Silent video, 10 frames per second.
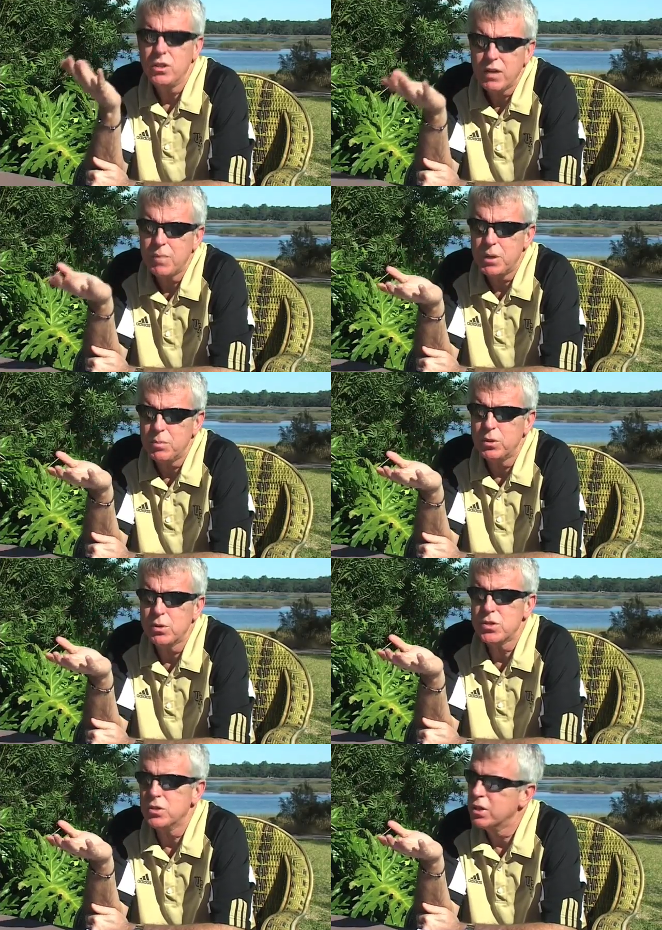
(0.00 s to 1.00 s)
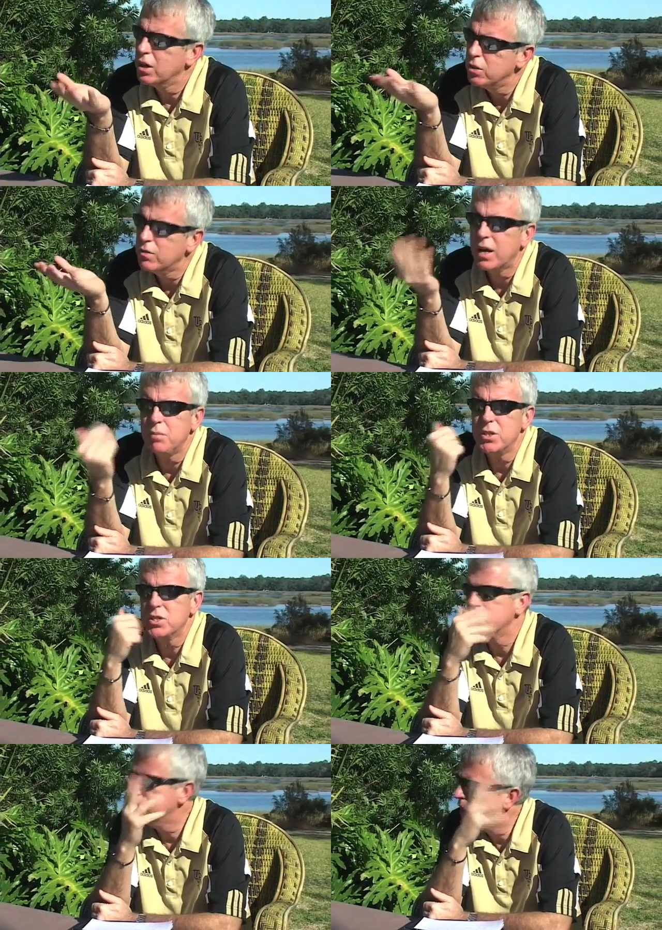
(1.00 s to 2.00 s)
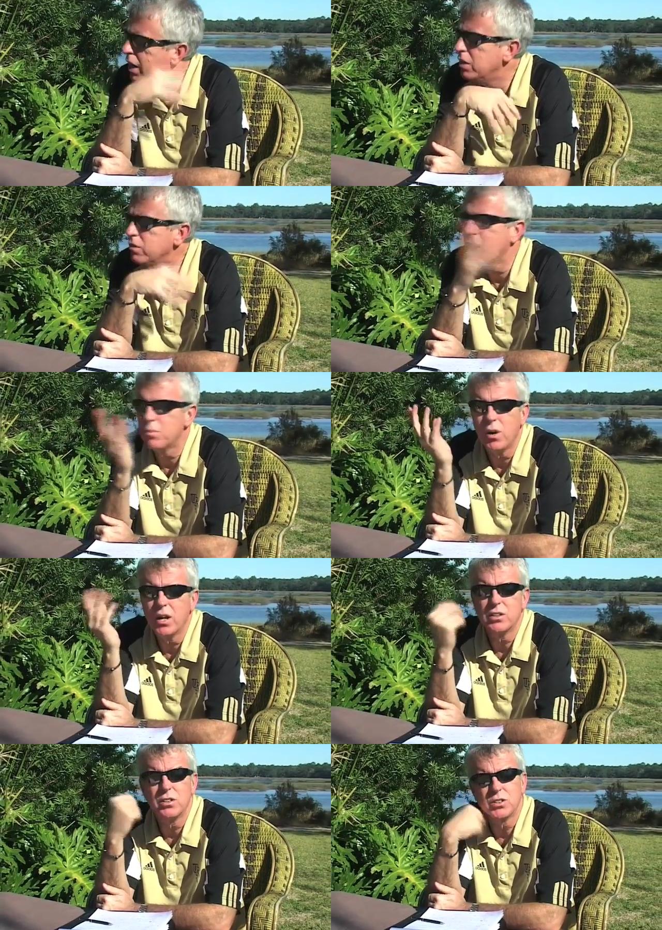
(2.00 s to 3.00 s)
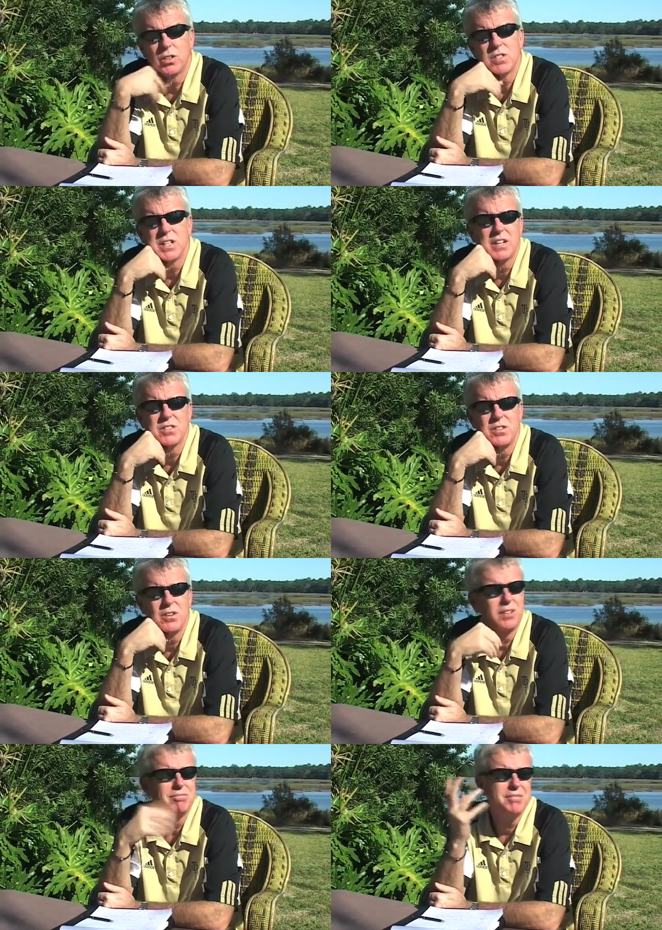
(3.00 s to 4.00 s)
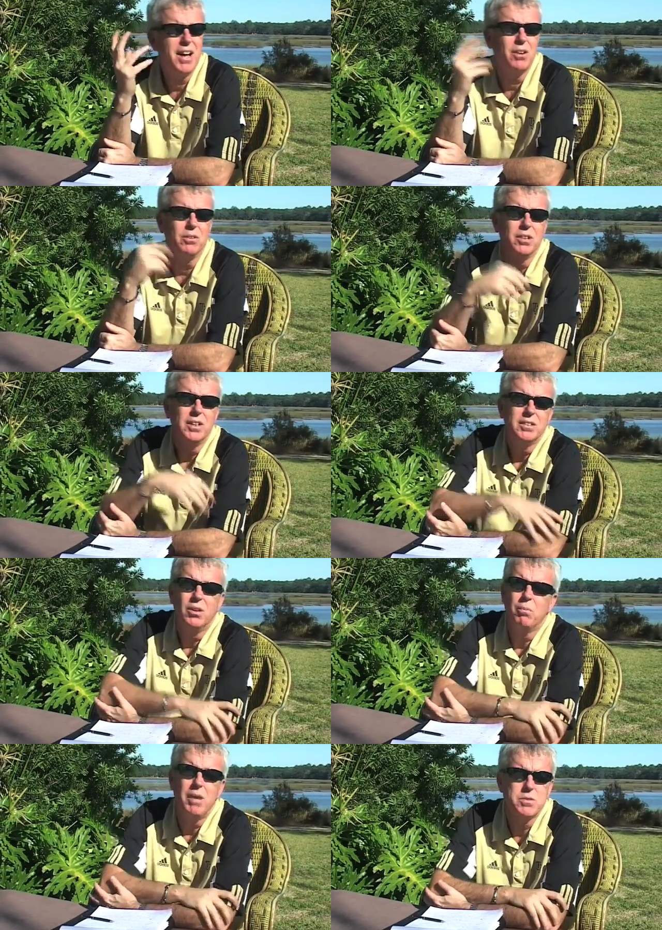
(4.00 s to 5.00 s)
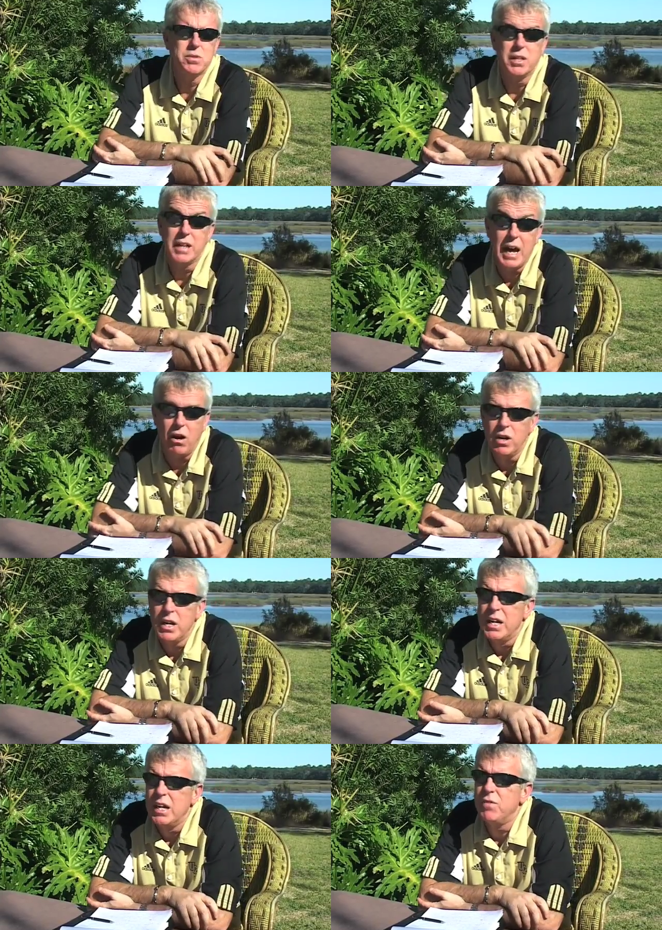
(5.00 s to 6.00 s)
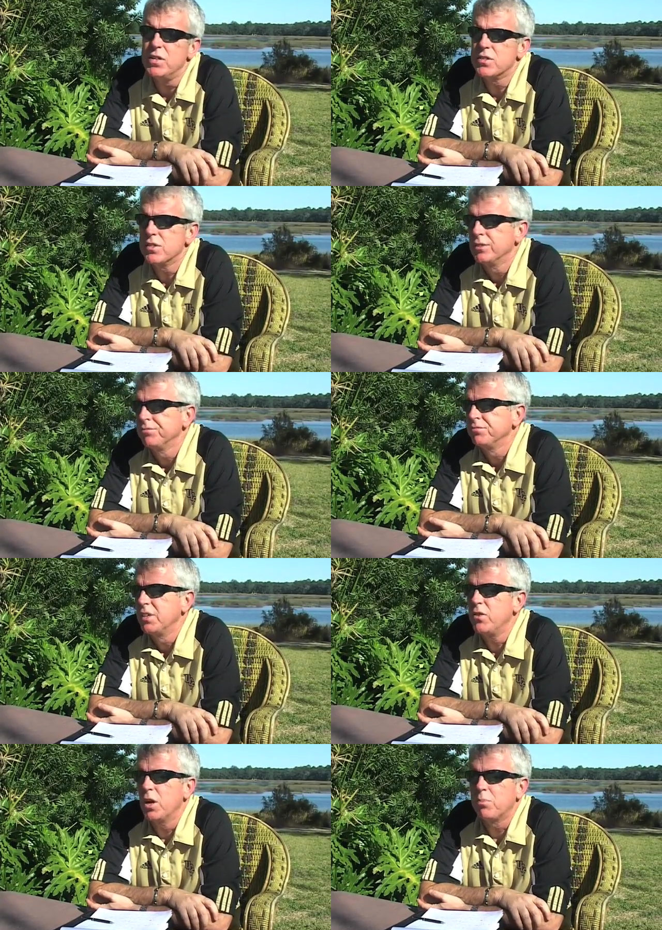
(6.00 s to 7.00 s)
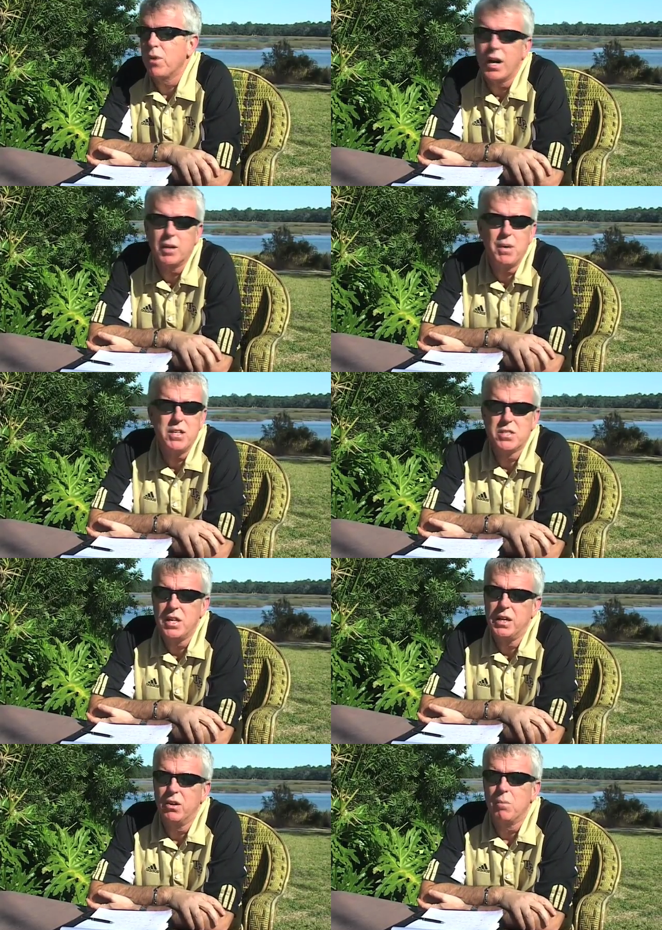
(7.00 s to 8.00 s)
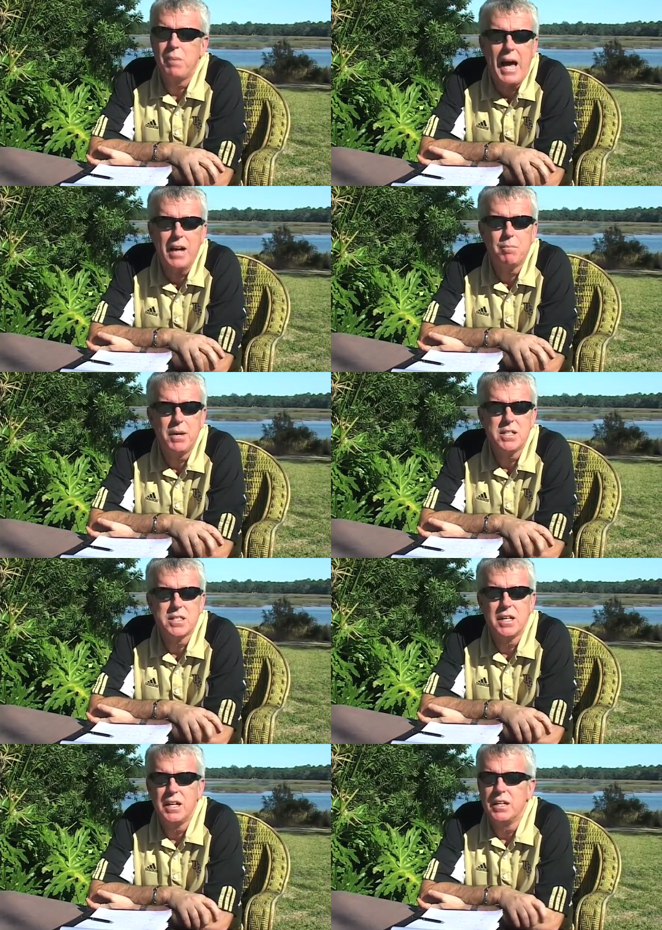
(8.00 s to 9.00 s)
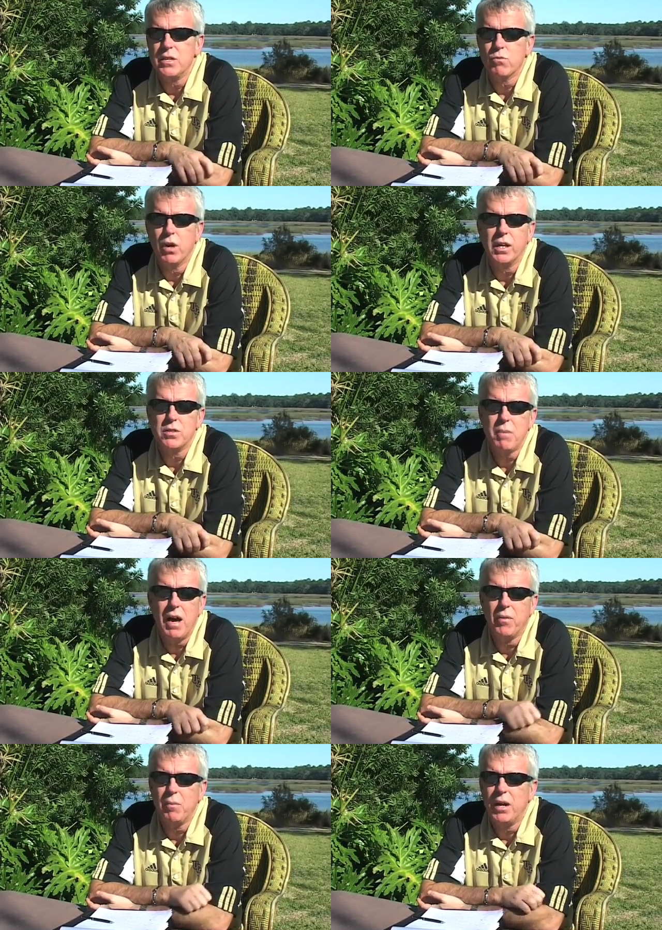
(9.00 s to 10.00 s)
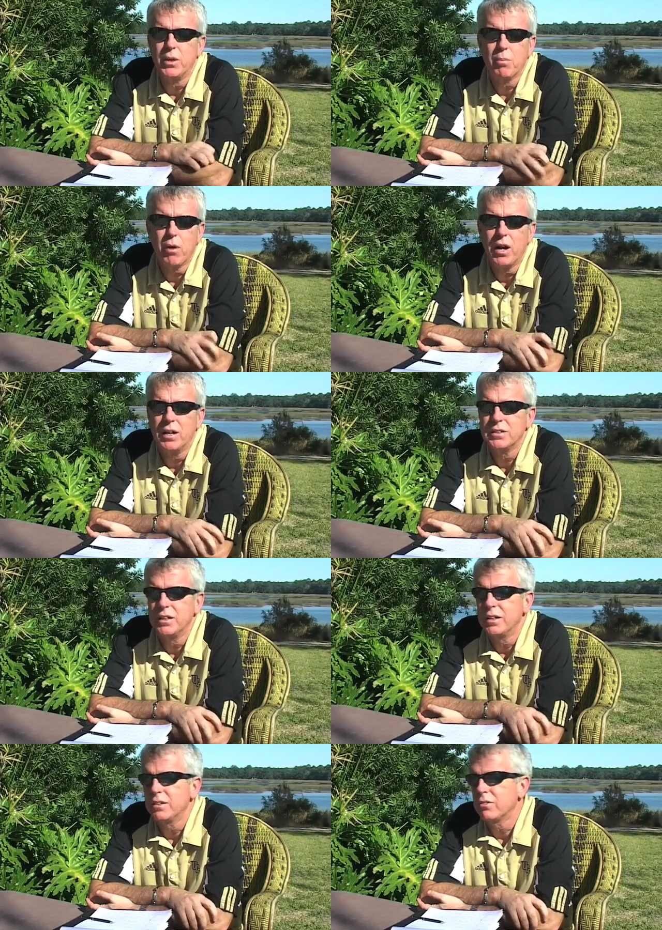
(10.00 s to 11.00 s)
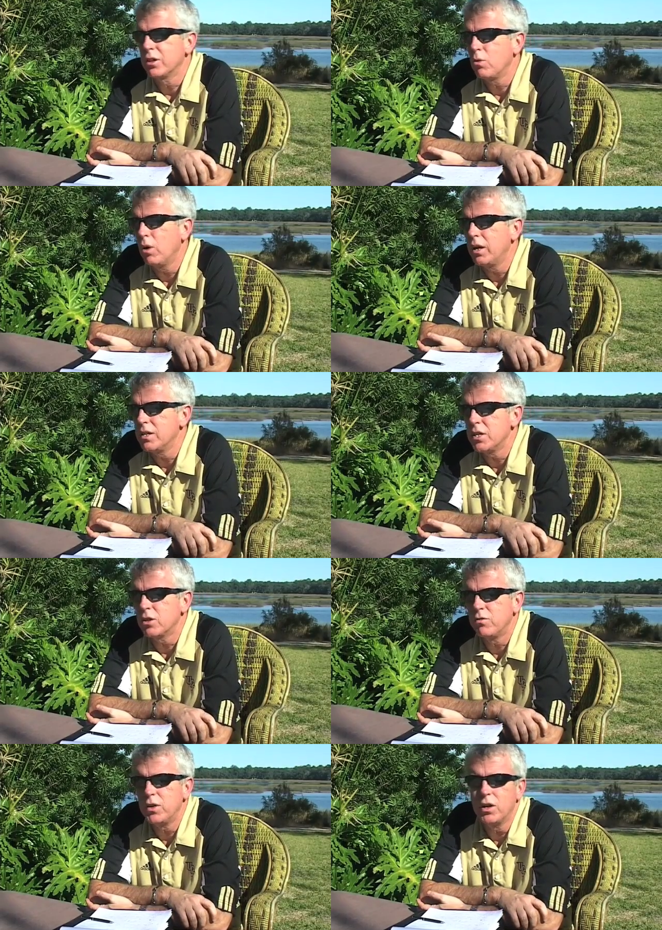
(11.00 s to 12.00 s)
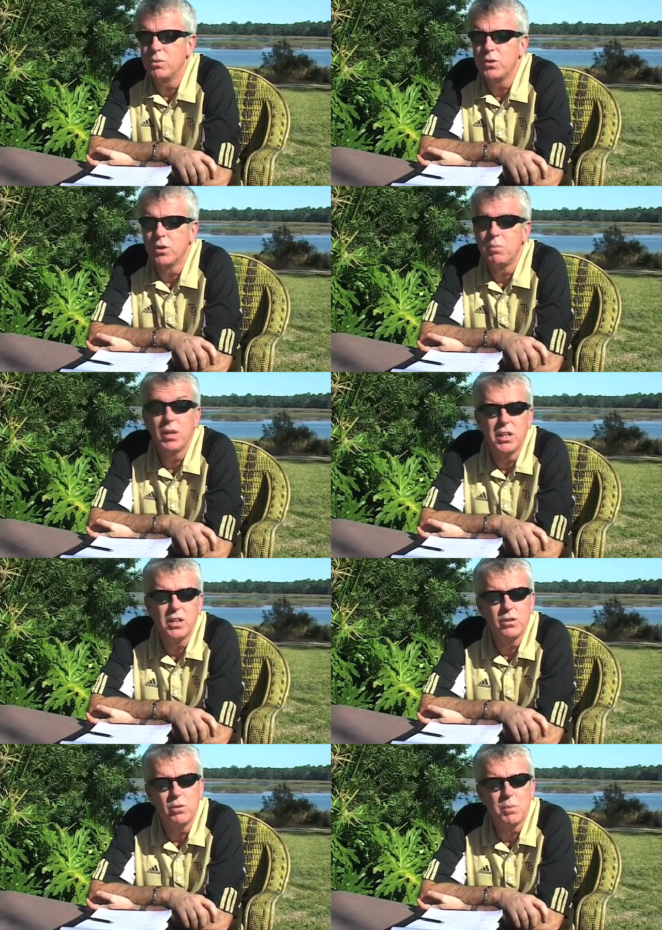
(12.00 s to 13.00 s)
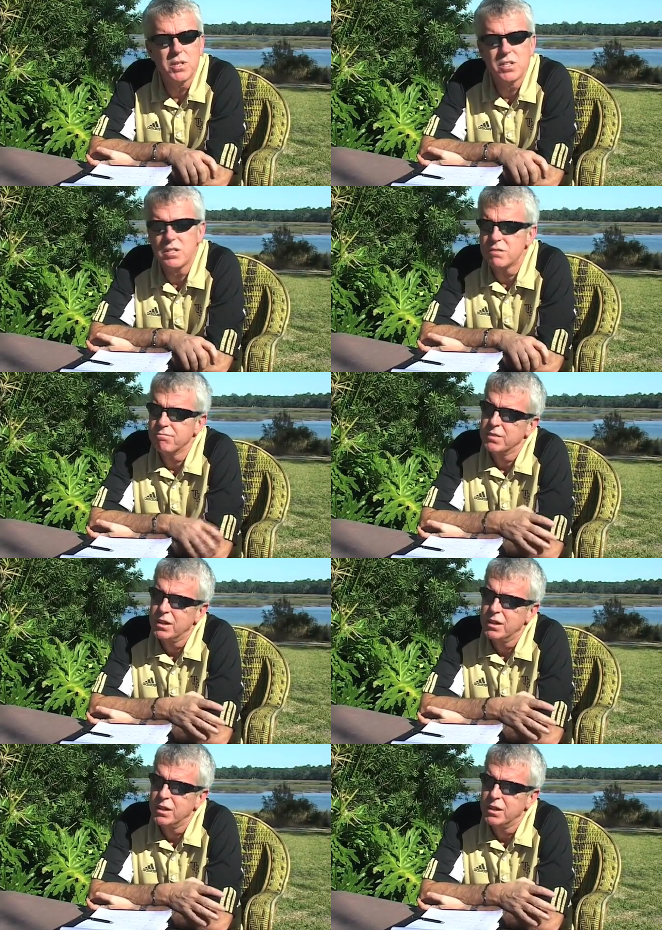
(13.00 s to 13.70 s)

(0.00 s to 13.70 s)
You've got people who are still there. You've got a mission to carry out. You've got a product or a service to execute on. No, don't mess with it. Now, if he's if you're in a product-based thing or a patent-based thing and he's running his mouth about your product and it and it's interfering with your ability to do business,